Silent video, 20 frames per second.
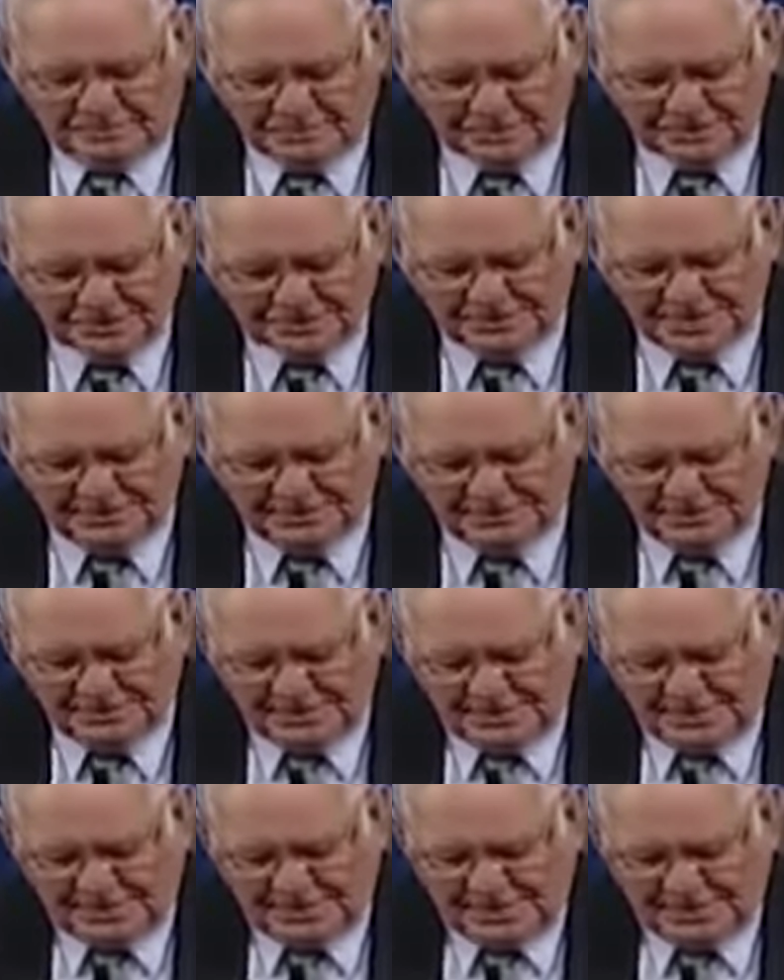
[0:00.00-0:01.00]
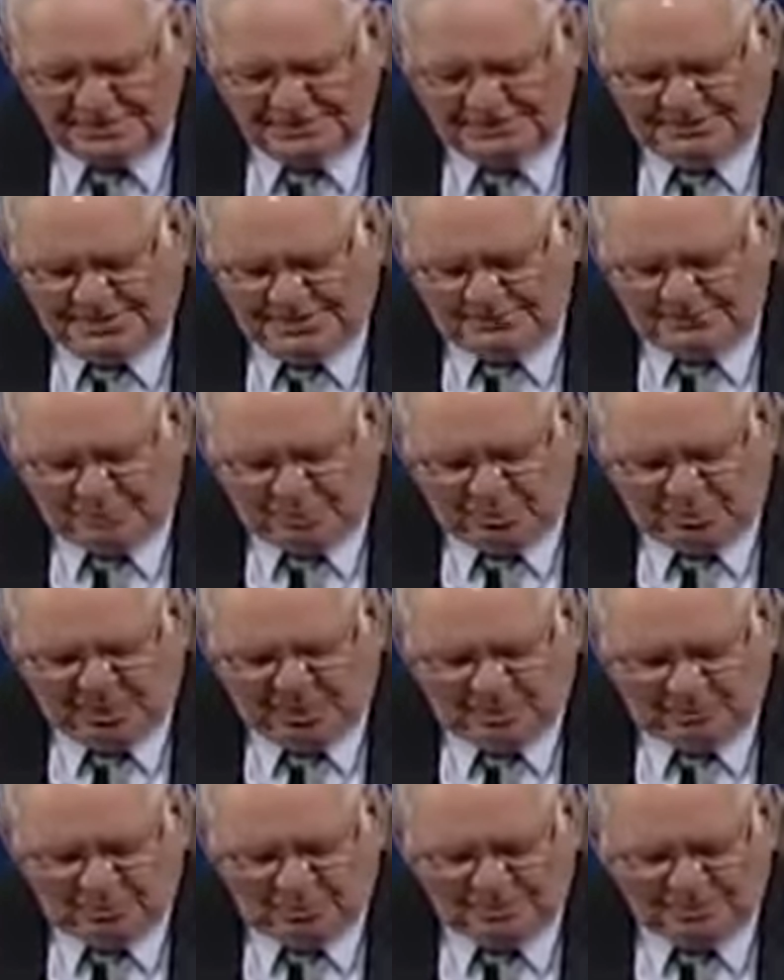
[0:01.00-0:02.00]
Verse 7 Therefore
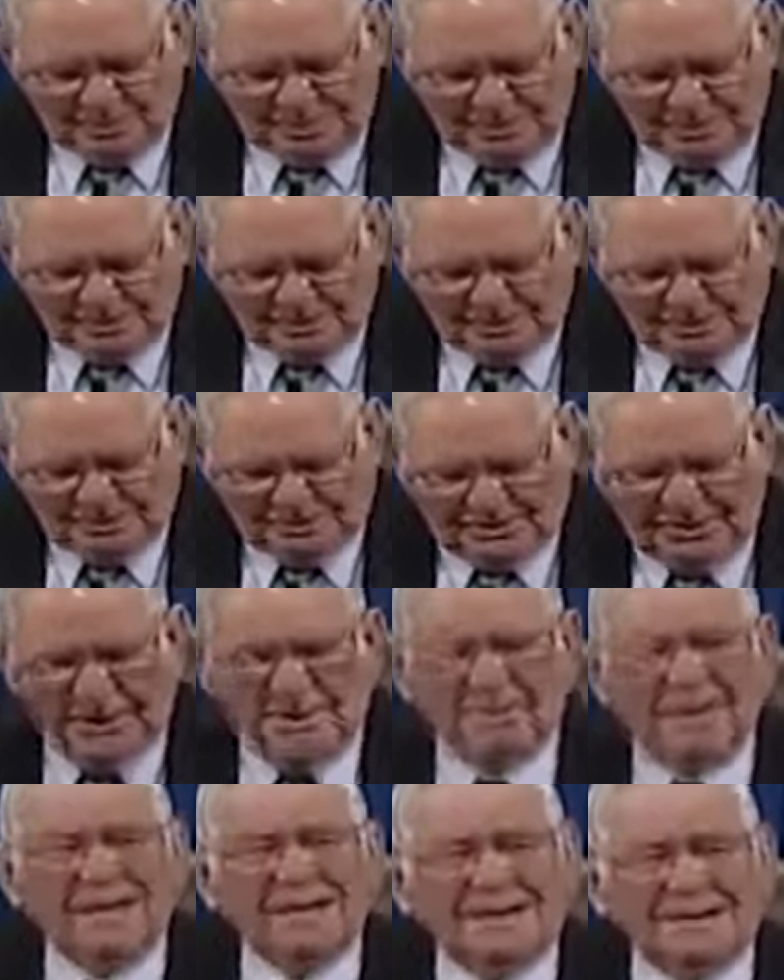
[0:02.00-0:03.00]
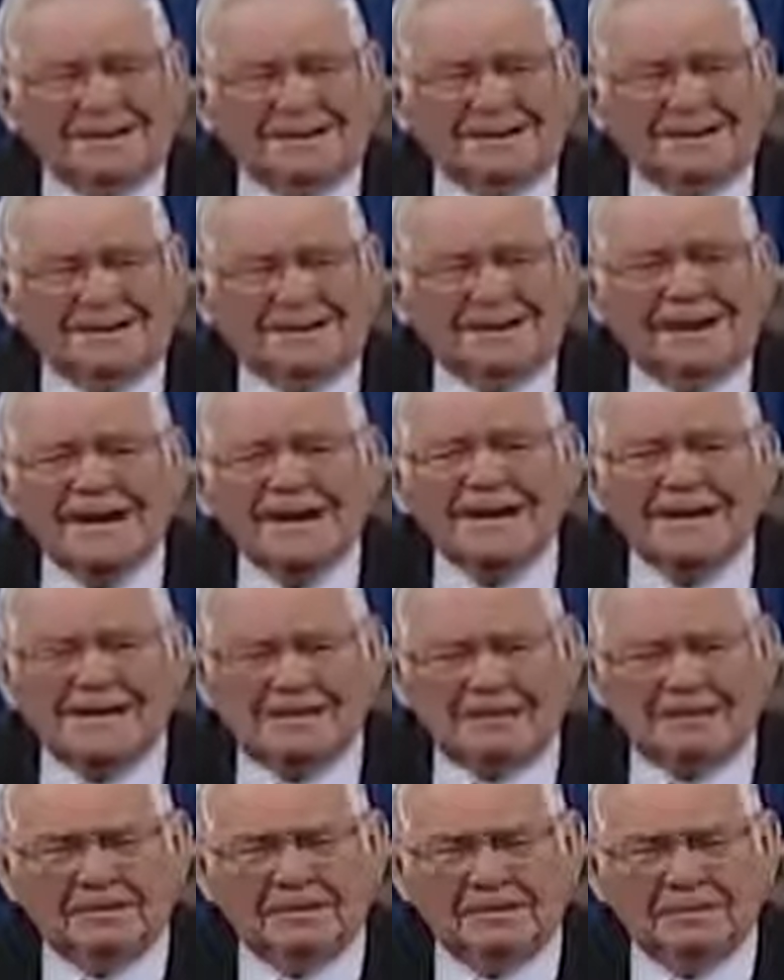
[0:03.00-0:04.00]
I will be unto them as a
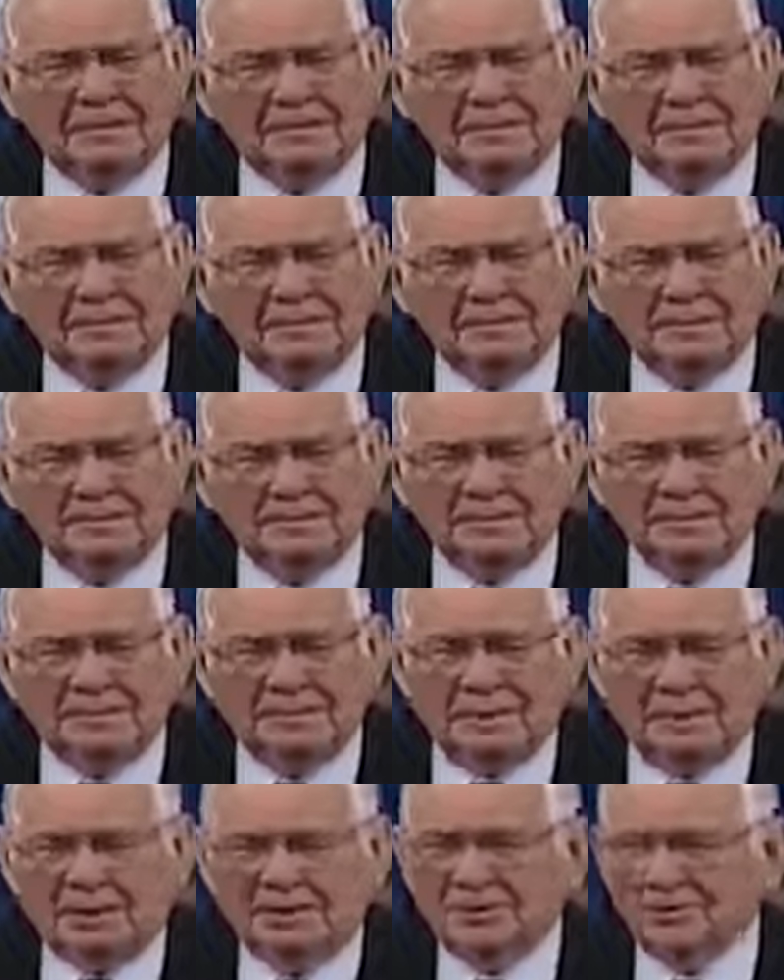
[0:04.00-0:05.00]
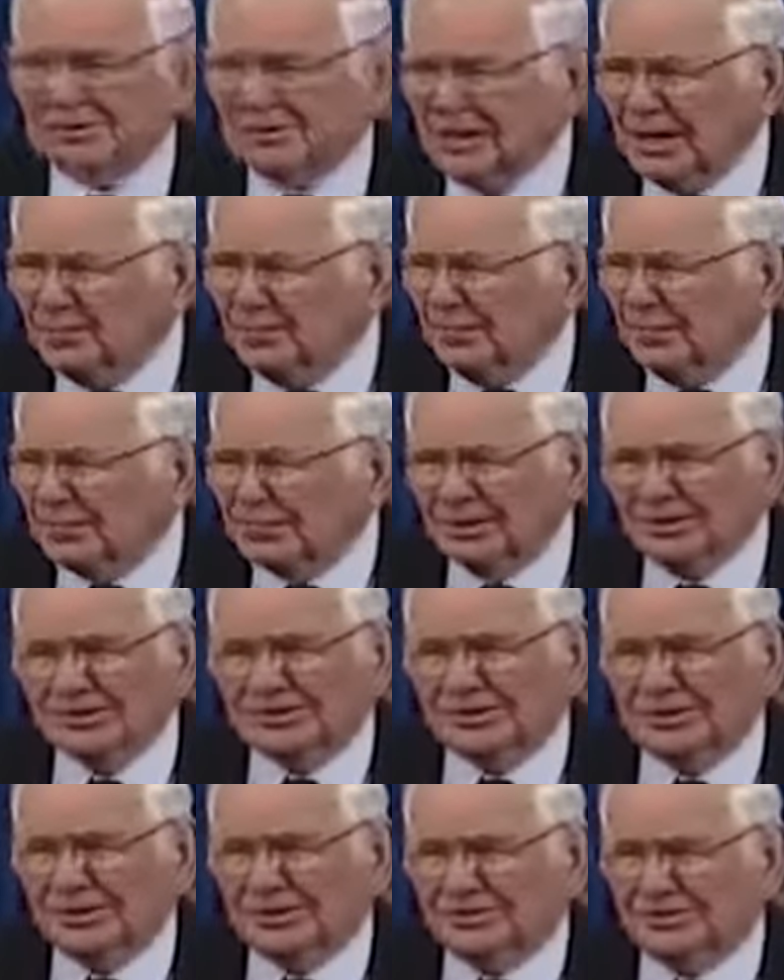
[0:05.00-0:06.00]
lion. Now understand what
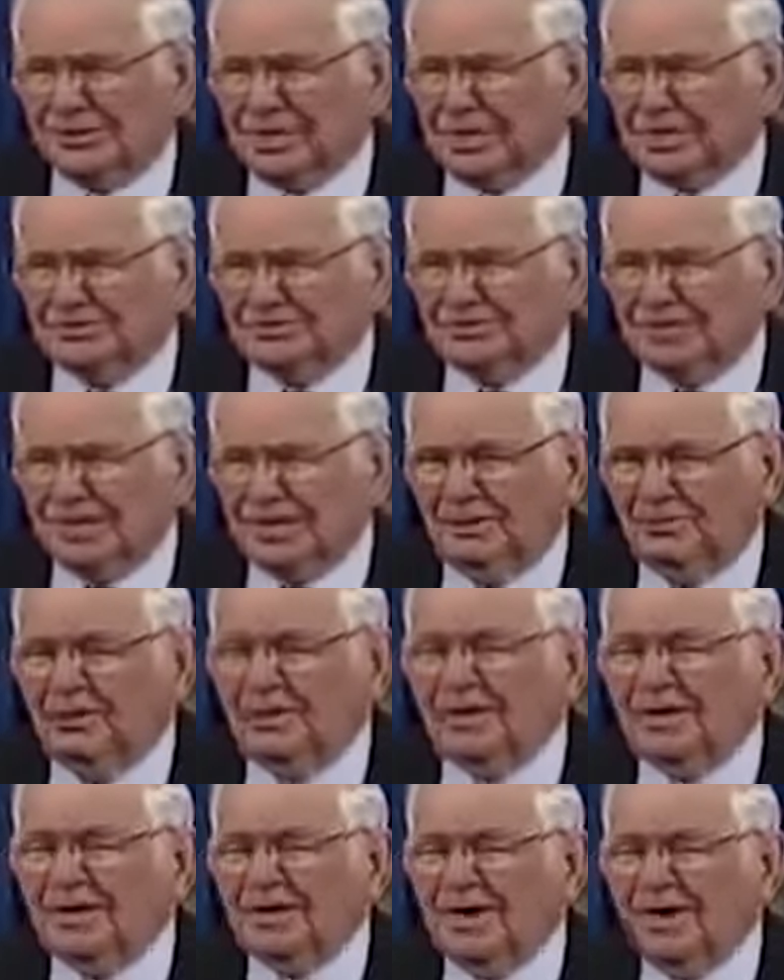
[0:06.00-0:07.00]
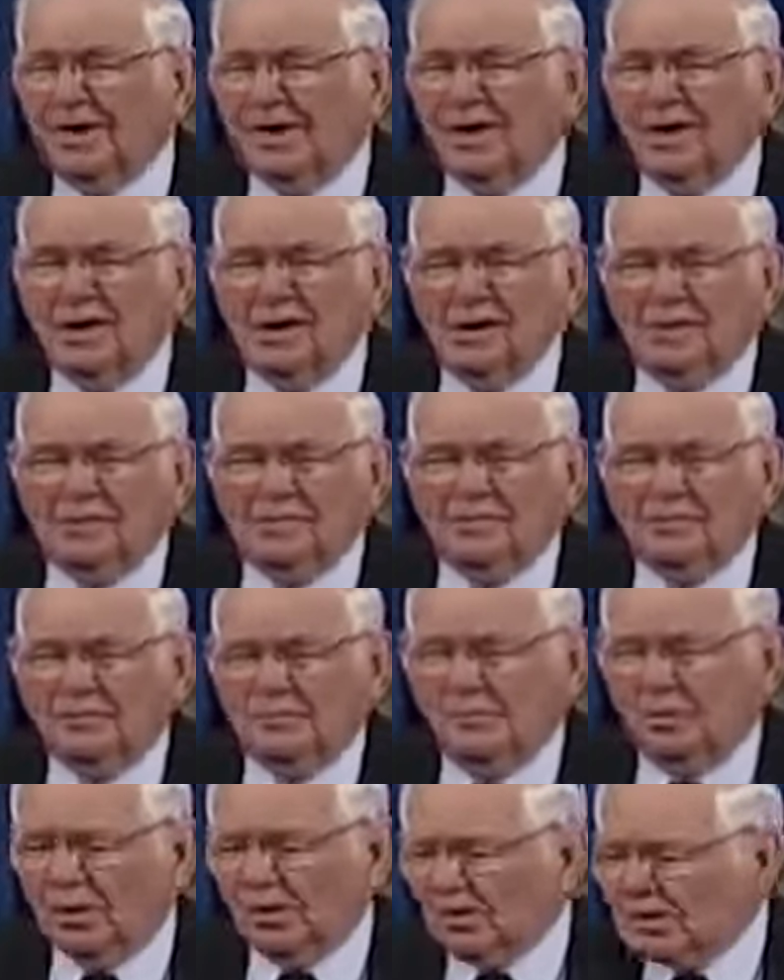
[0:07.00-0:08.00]
this is. God's saying when they're
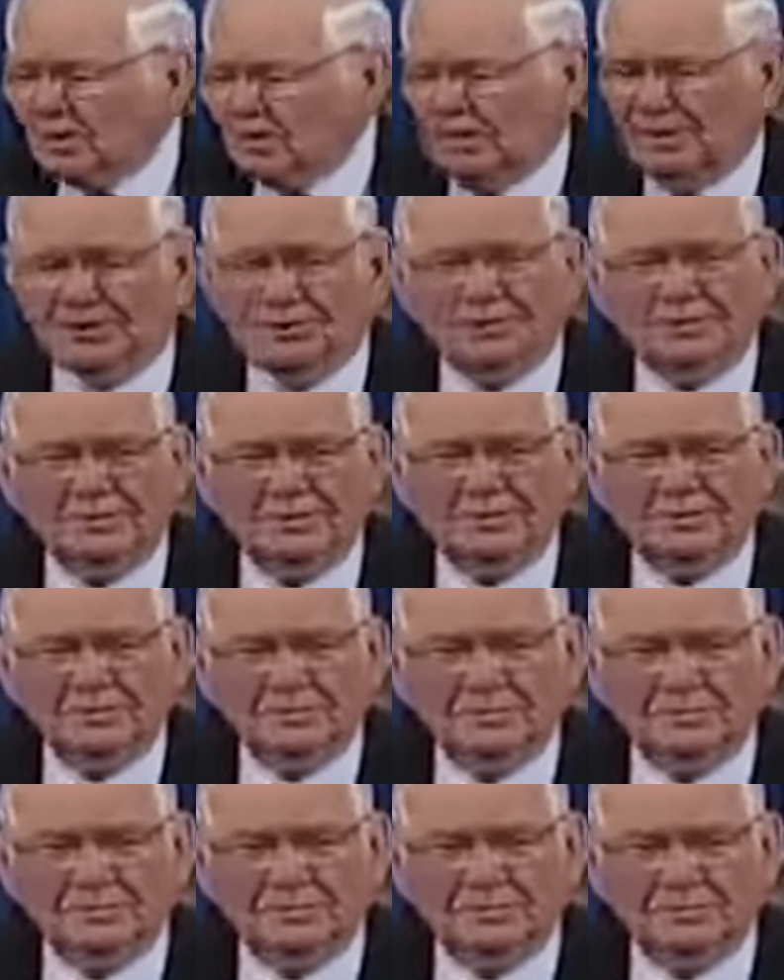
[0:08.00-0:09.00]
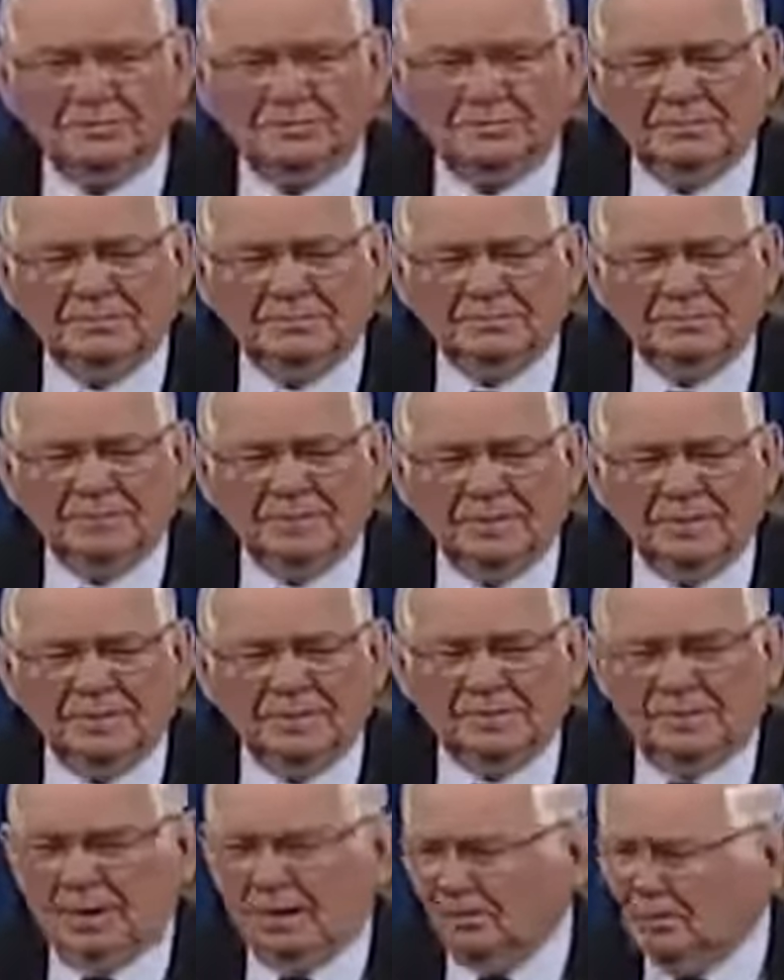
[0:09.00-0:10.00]
worthless,
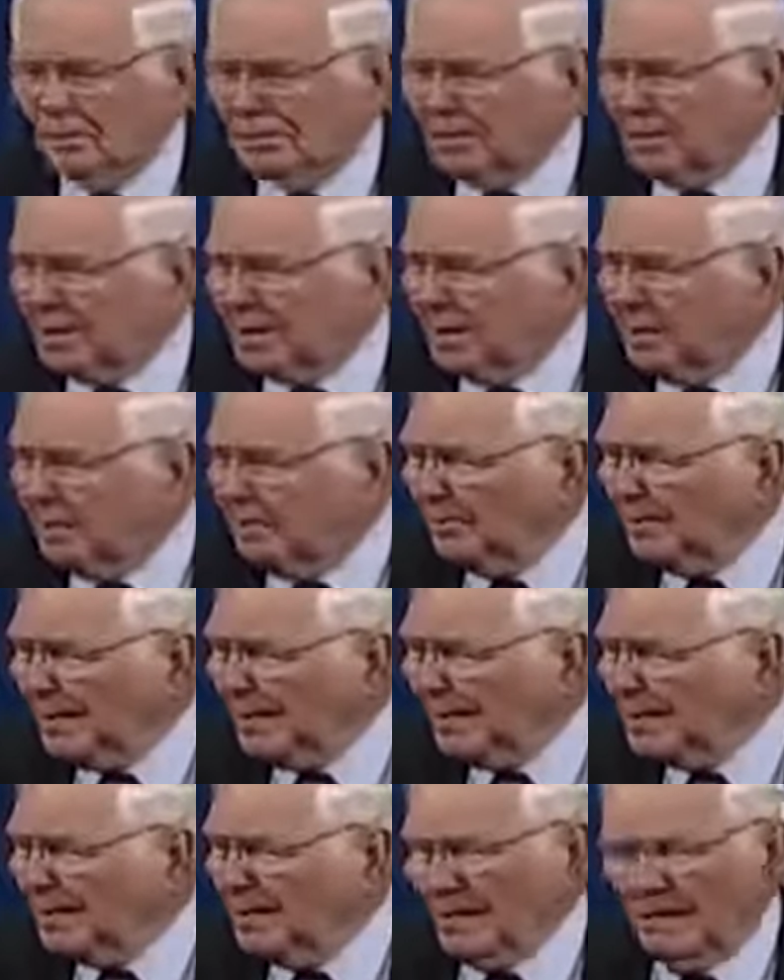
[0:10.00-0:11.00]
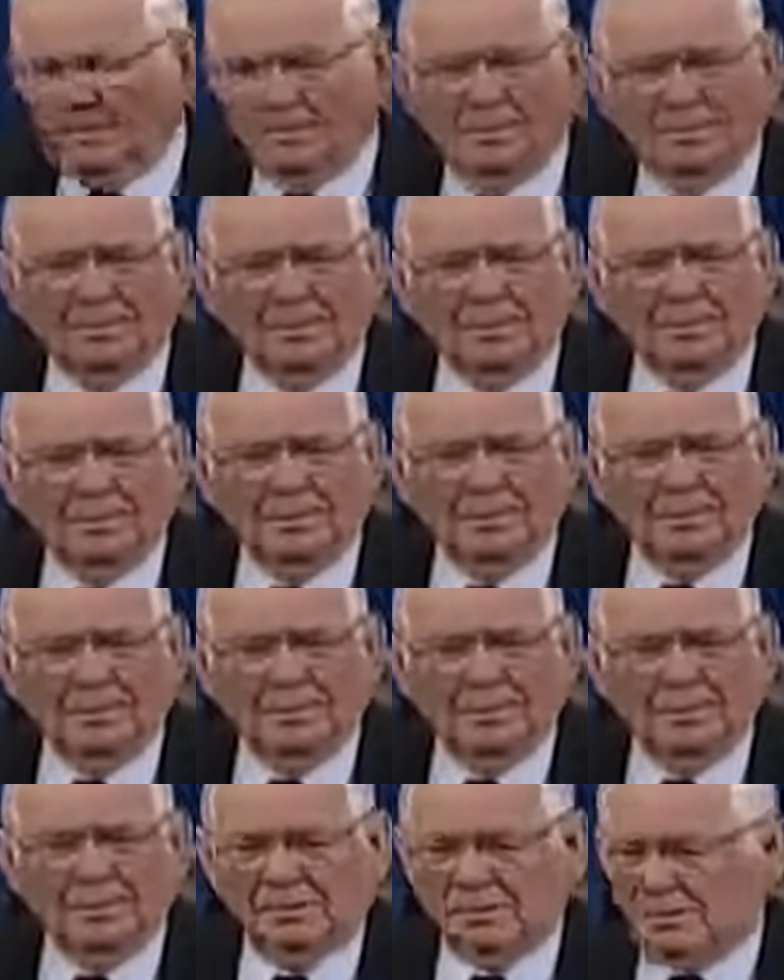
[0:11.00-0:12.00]
not when they obey Him,
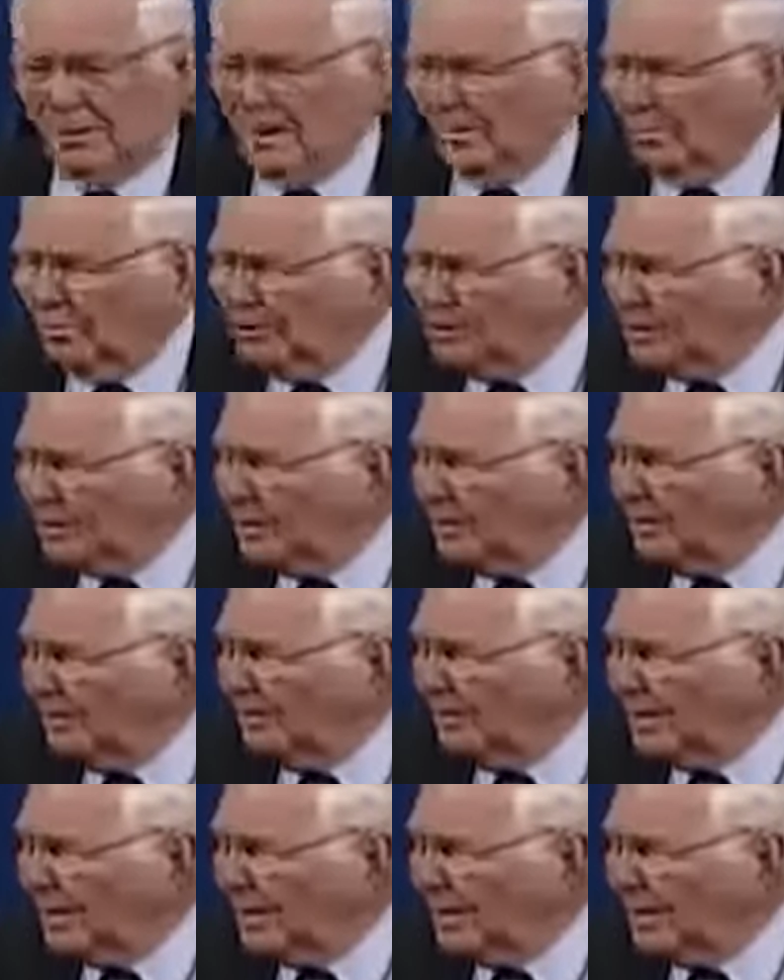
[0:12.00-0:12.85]
not when they are